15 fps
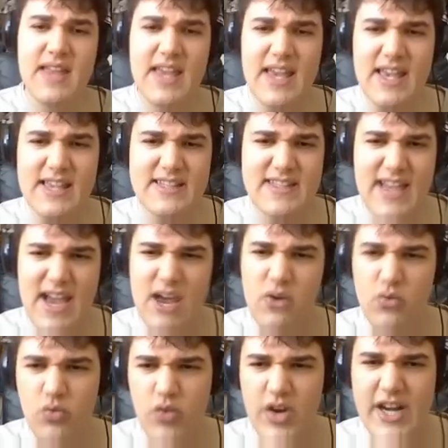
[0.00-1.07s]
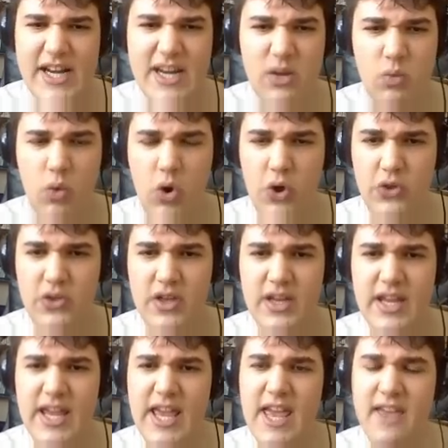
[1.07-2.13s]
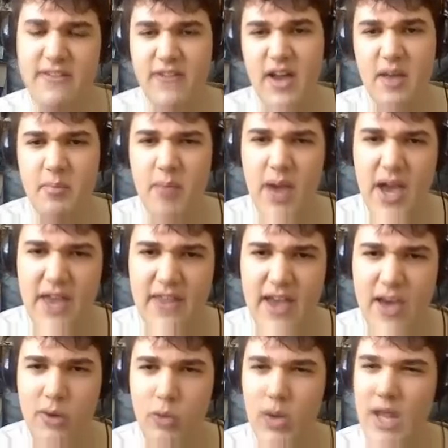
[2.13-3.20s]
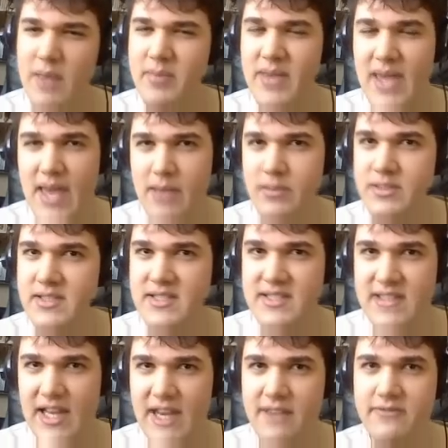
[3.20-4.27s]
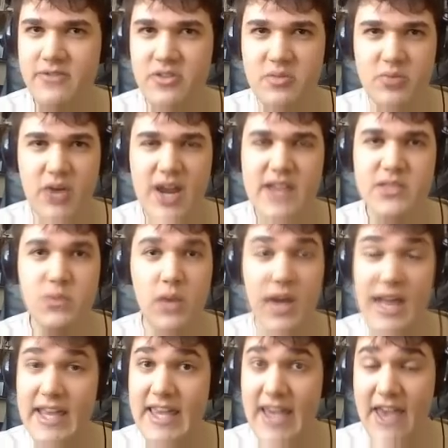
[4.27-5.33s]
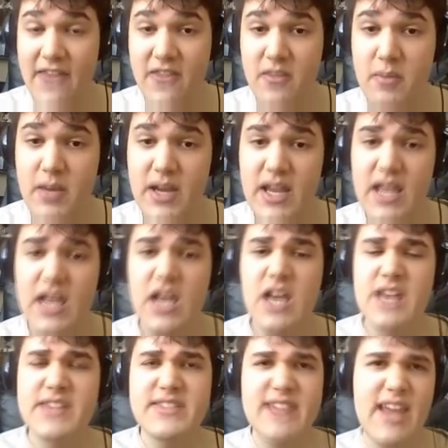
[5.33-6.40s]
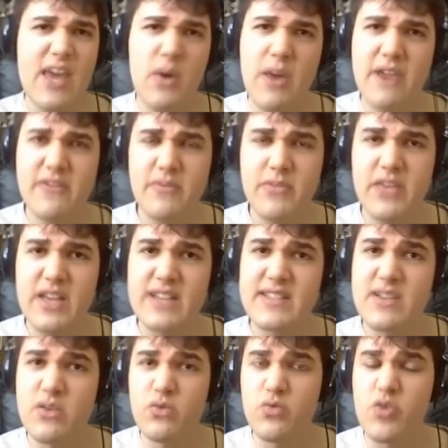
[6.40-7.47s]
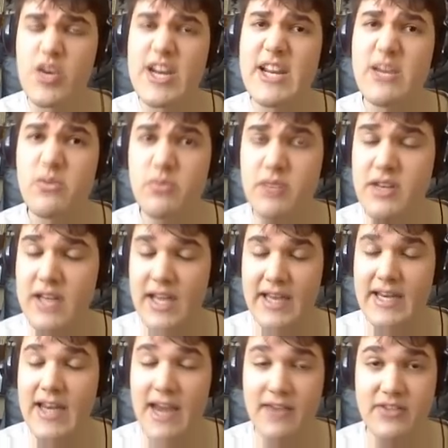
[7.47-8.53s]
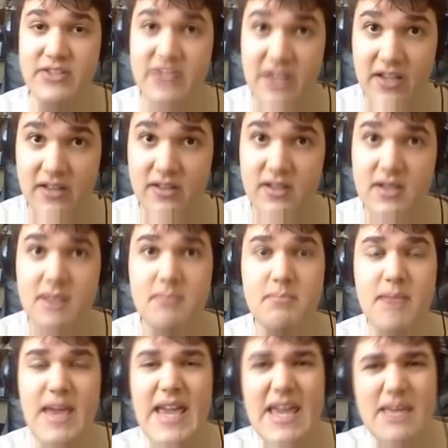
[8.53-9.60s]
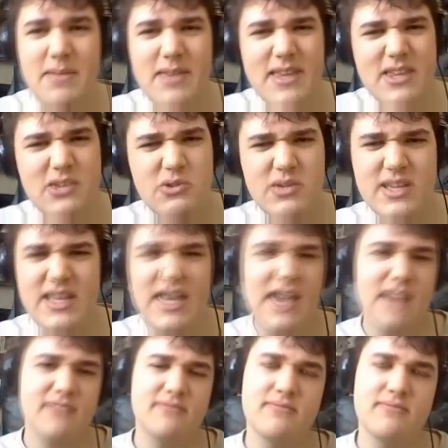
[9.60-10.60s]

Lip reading: is that really worth it? If I buy that, will I be able to sell it for the price? Will I get the money? Stay away from things that really like never sell. Maybe you can get